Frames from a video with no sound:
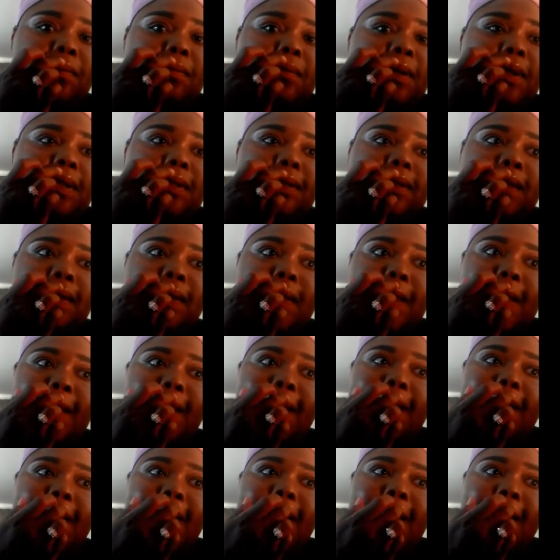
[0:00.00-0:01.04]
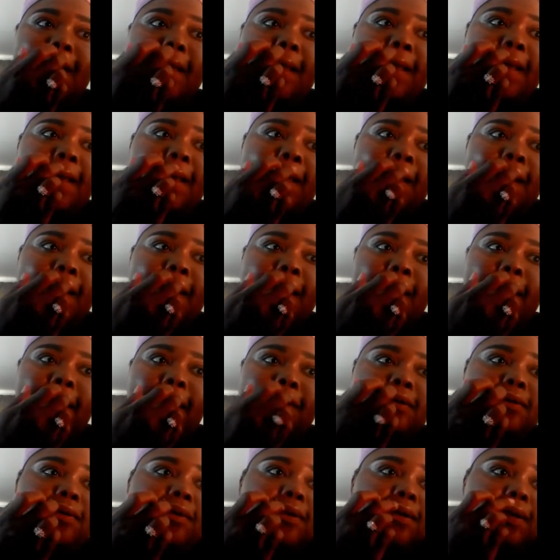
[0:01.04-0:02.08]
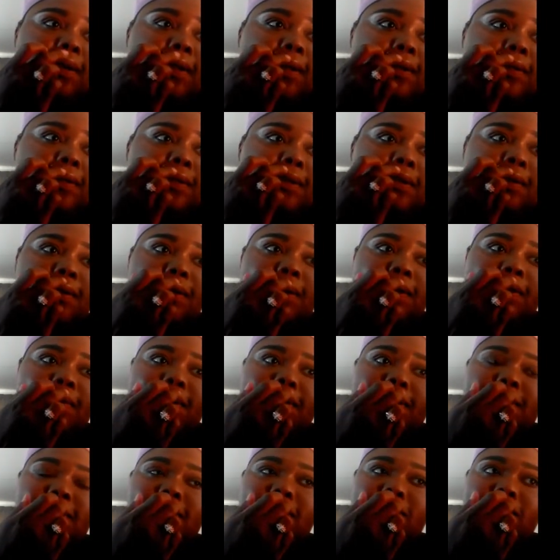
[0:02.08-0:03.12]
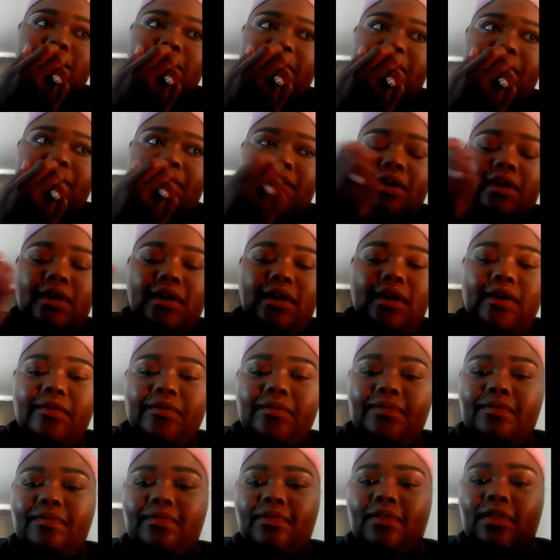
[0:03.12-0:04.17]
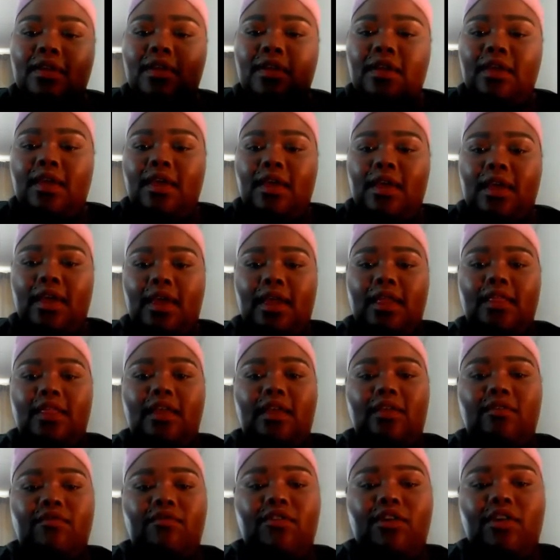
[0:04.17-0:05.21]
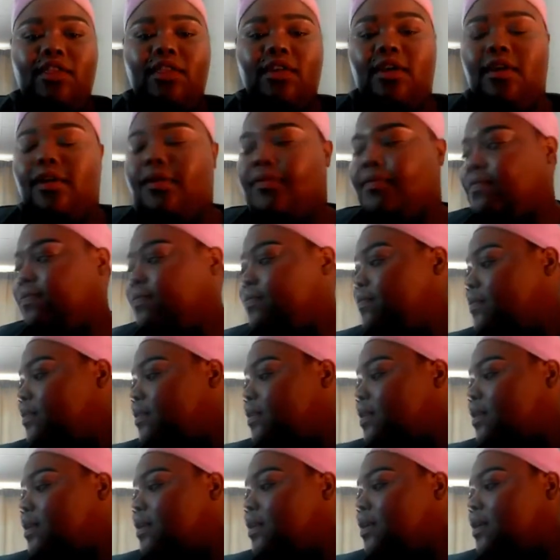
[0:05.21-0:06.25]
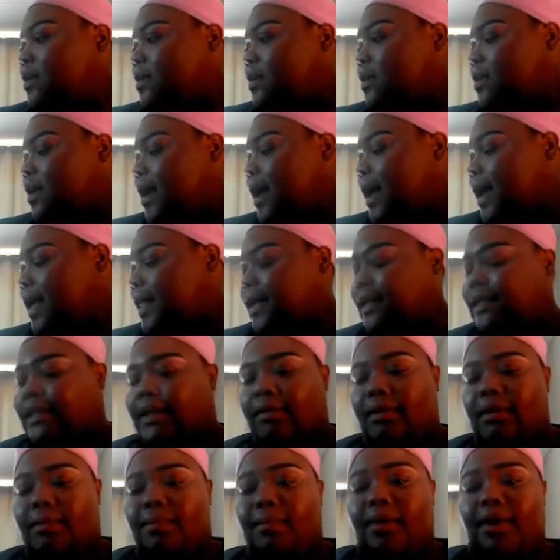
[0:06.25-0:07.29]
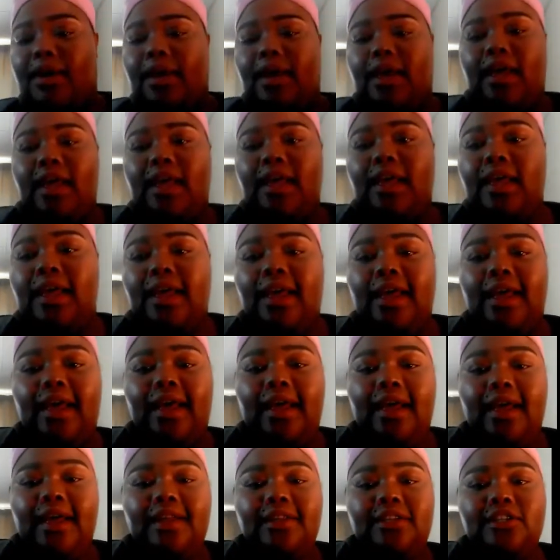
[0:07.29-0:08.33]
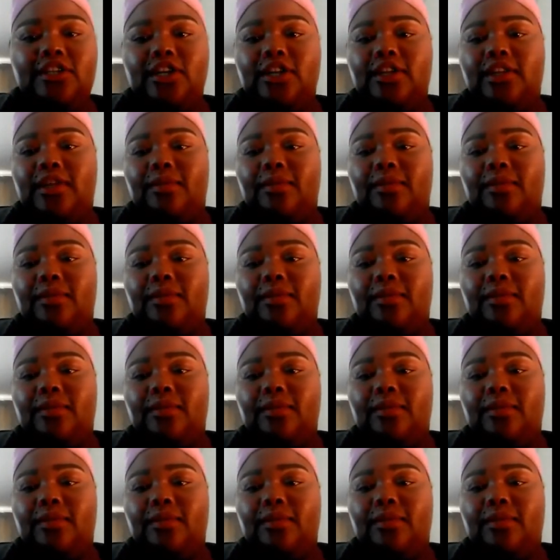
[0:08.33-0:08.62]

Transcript: about that in. That's what I like to do anyway, just on my finger. And then for the highlight that we put under the